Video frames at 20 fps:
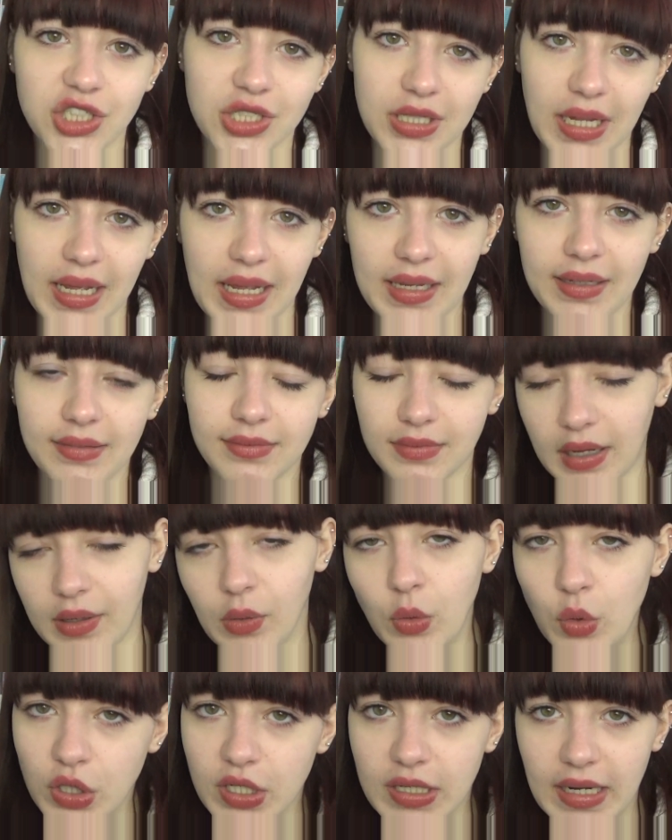day, I
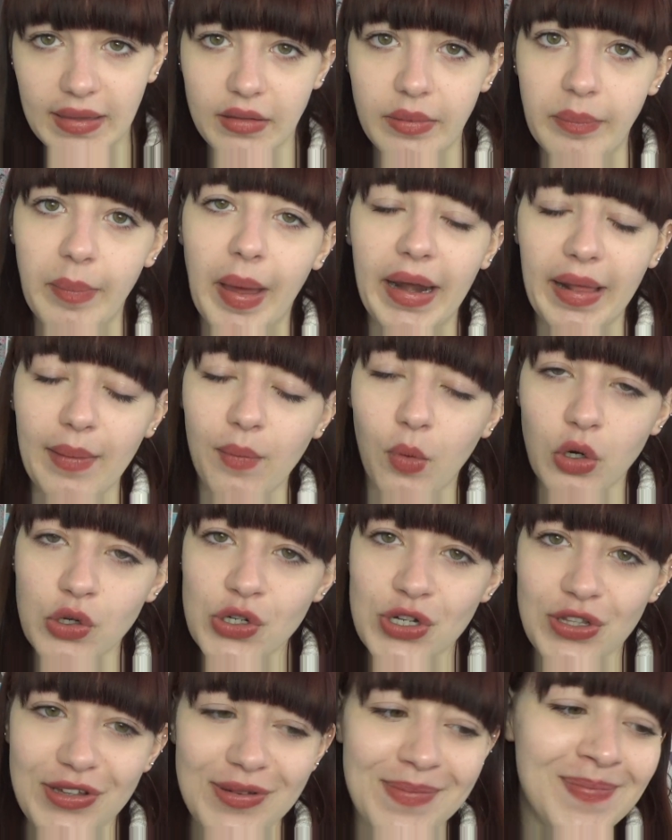alternate them and I wash
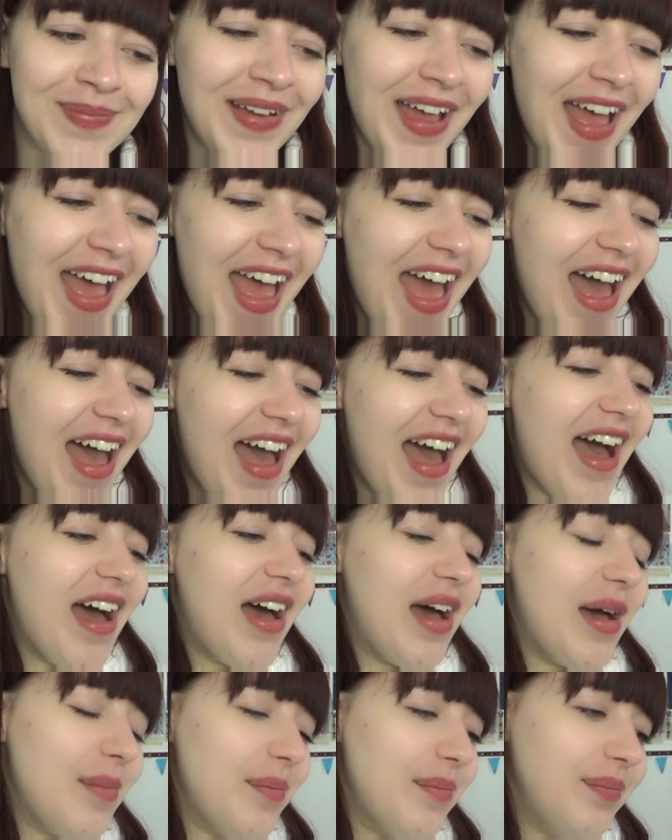them.
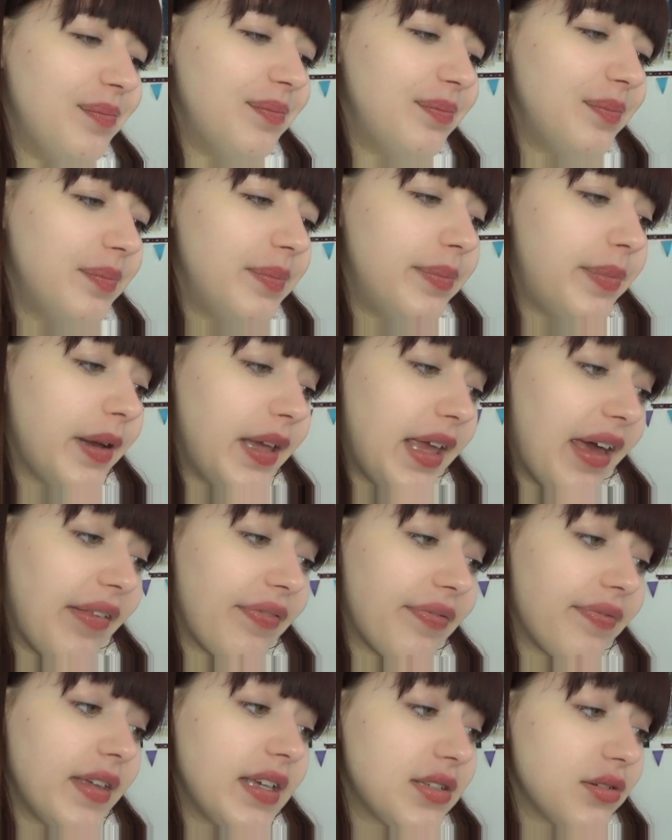But yeah,
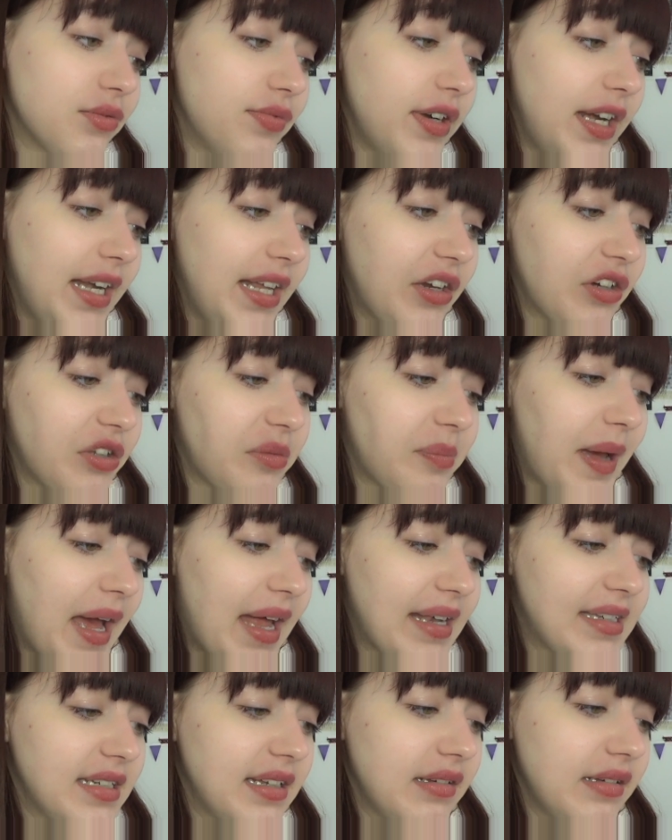it's a really good
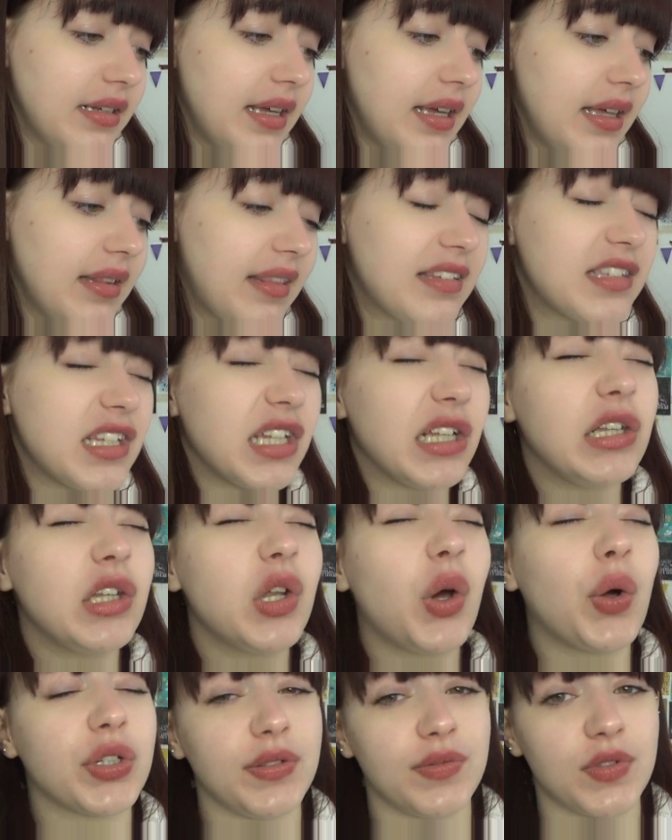pattern. There's a
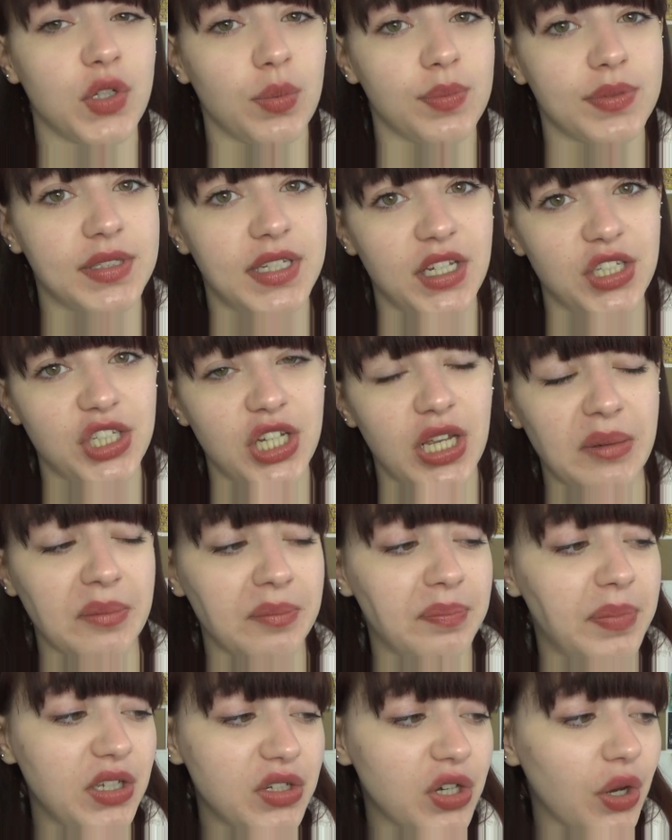lot of top stitching,
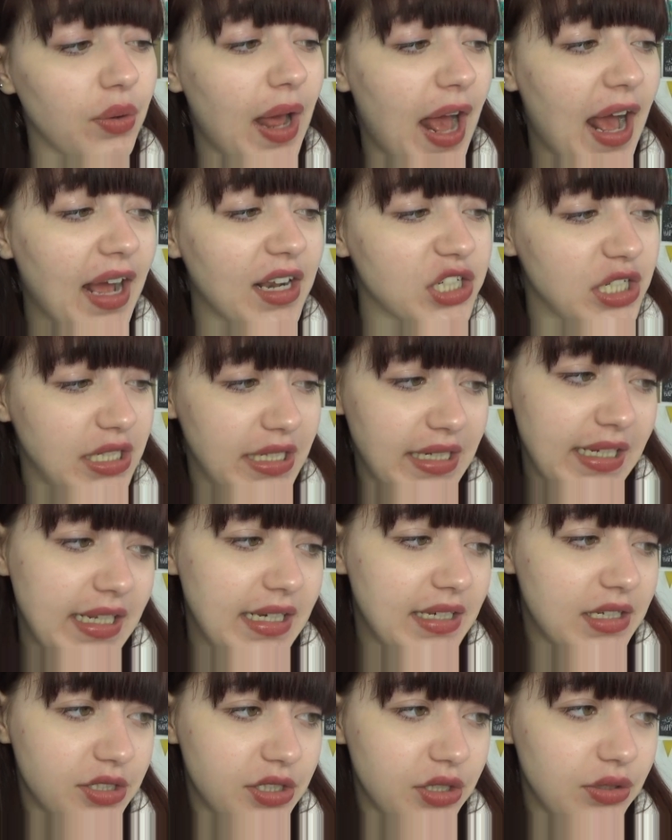but you don't actually need
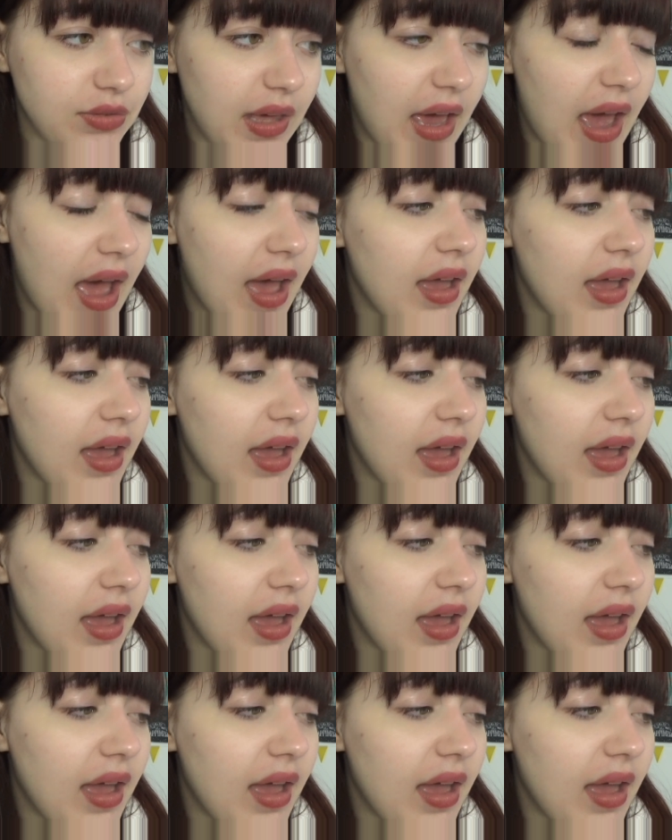to do that.